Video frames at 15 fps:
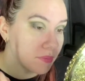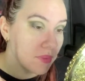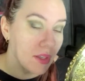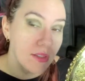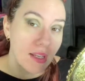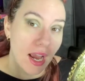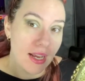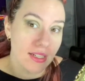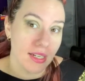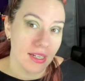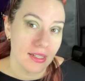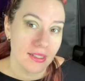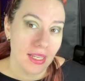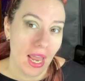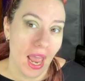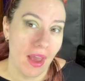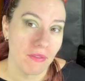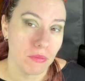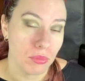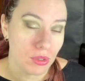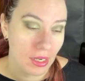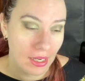So as you can see, I
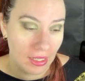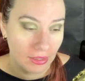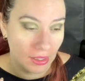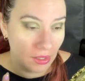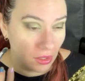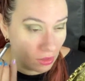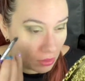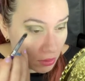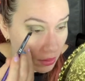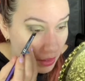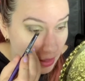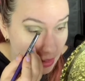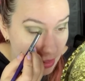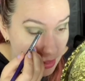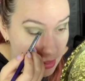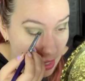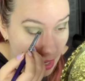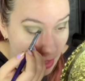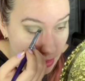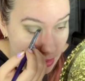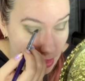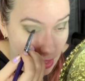haven't put any glitter glue or anything
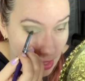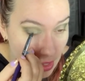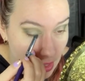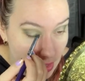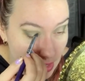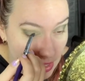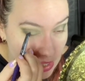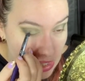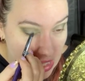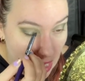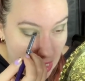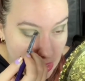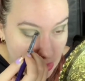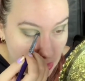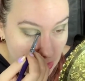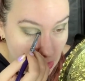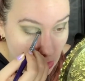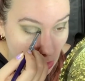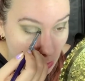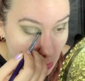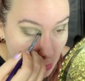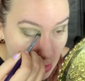down. These shades are
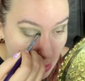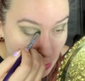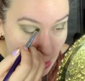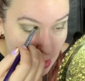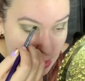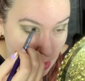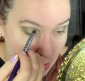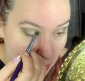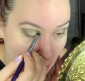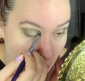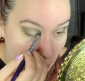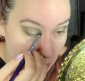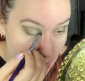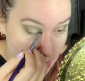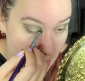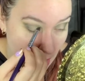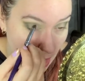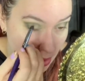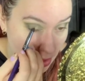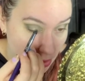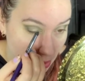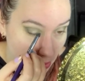super pigmented from Bizarre.
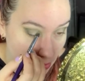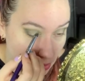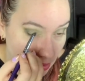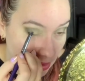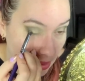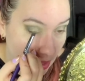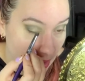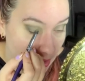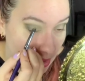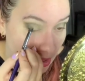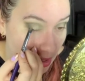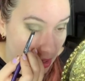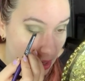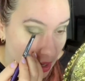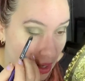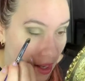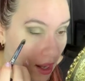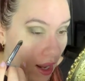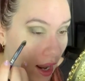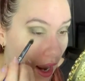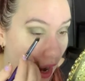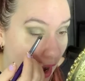You don't really need
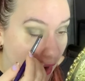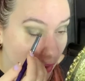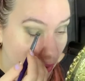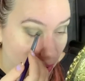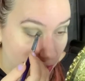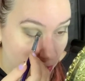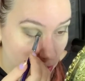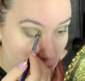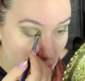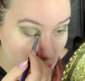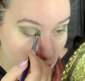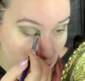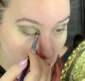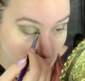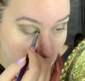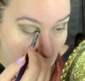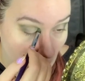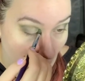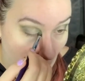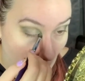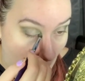an awful lot of them.